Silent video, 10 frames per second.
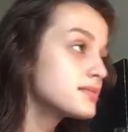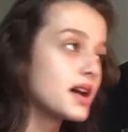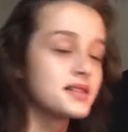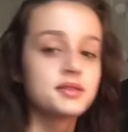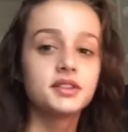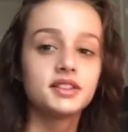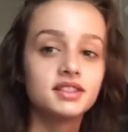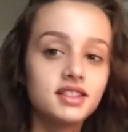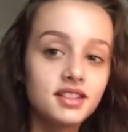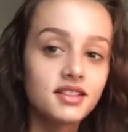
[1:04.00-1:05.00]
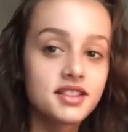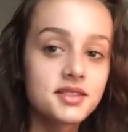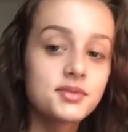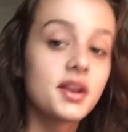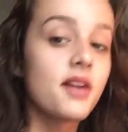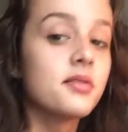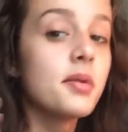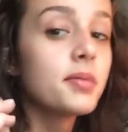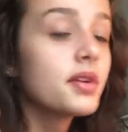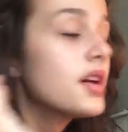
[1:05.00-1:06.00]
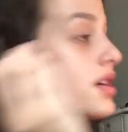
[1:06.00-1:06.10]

is my story. This is what I remember.